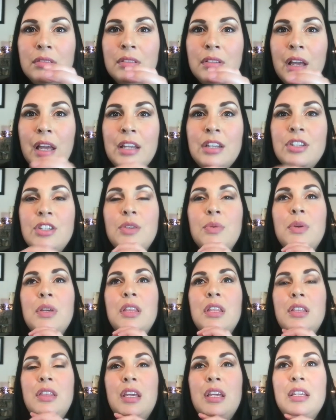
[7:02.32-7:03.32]
and
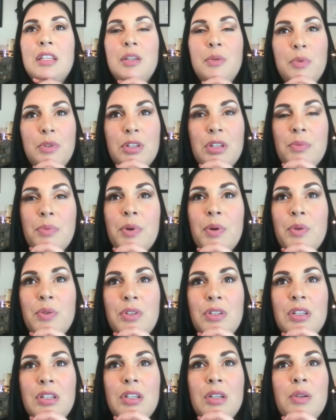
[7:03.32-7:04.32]
doing the things that we're
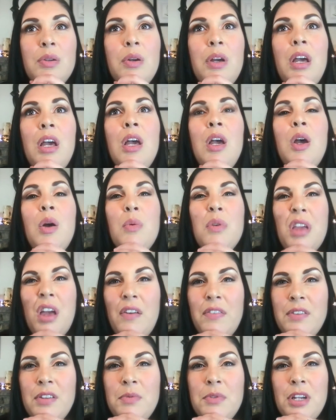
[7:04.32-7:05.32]
supposed to do, we
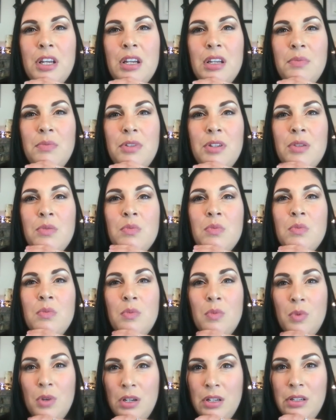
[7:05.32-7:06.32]
oftentimes
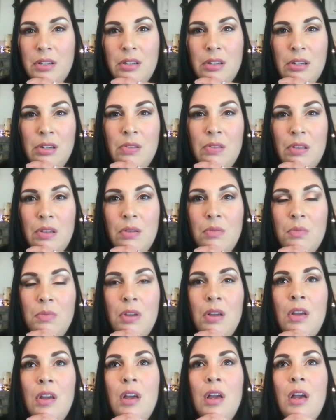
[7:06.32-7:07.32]
don't want to do them,
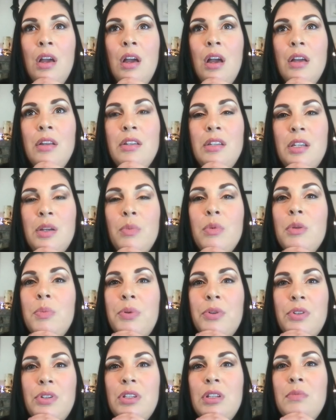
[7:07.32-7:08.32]
and so we
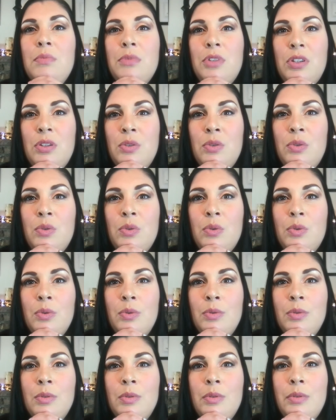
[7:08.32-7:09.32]
push them
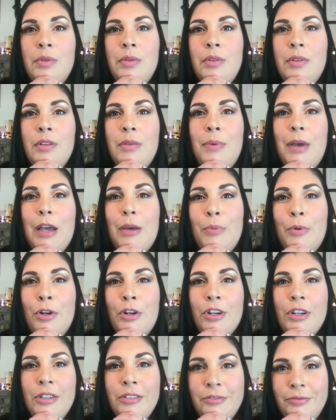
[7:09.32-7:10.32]
to the back
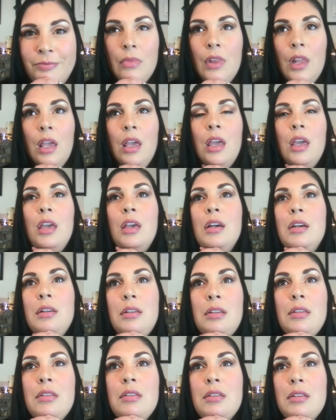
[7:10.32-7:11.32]
burner
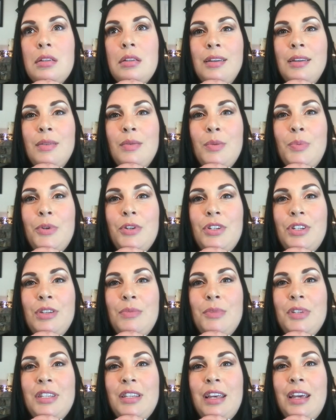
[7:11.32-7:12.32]
and we push
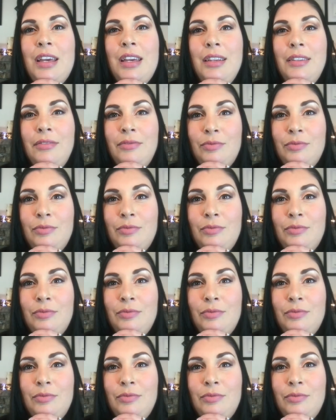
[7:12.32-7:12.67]
them aside.